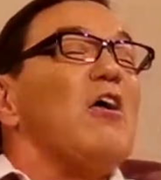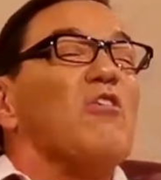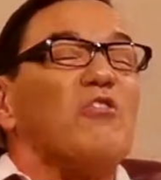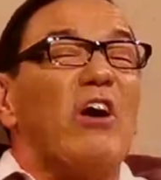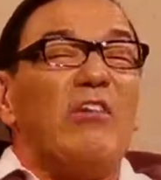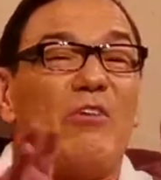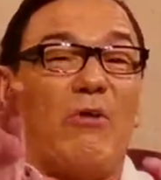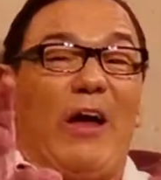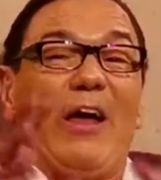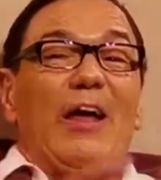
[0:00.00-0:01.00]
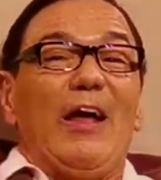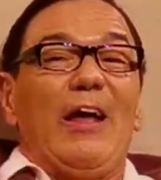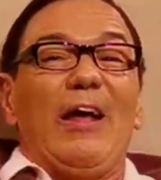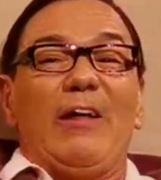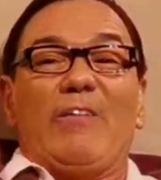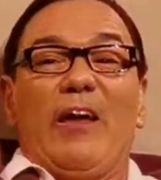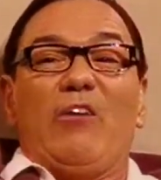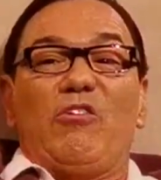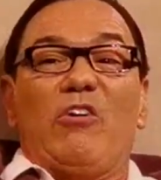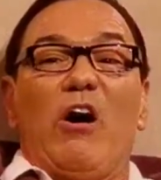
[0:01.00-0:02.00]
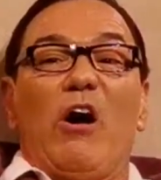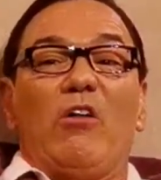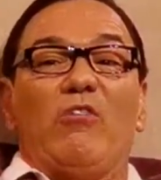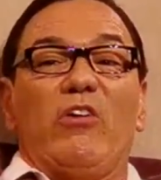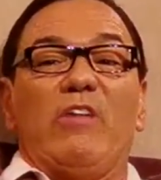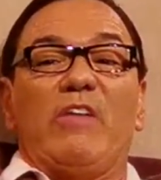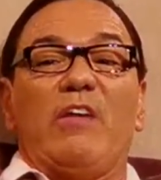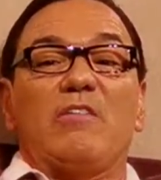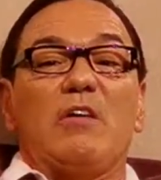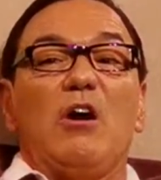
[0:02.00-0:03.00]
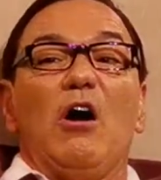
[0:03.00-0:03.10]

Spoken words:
Straight away, he takes charge. He says,